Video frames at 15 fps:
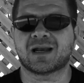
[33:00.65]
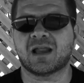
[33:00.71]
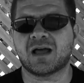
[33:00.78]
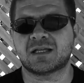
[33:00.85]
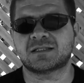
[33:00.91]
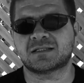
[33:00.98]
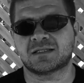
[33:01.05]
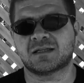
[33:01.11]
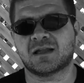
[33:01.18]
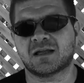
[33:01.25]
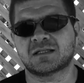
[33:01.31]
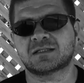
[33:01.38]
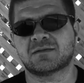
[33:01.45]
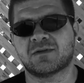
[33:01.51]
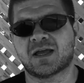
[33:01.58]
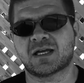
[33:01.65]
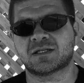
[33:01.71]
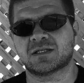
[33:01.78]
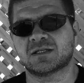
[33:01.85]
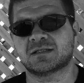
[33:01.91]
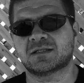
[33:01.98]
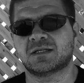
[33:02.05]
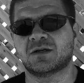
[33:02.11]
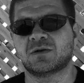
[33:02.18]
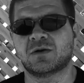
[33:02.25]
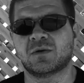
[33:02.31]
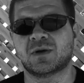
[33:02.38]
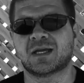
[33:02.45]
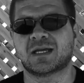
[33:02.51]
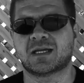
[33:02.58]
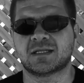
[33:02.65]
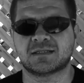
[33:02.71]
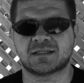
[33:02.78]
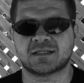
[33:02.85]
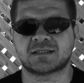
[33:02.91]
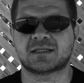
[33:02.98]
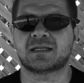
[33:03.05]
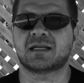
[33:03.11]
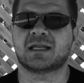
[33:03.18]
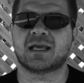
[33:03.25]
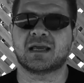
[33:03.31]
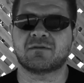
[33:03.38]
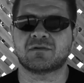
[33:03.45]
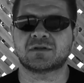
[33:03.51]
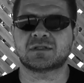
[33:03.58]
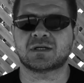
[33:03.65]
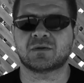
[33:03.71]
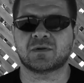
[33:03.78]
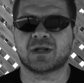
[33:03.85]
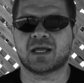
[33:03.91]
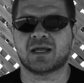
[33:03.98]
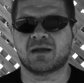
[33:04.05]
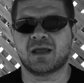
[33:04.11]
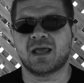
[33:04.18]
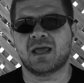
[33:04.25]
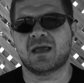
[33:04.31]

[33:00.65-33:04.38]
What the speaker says: lots and lots of actions, and you're doing it consistently every single day,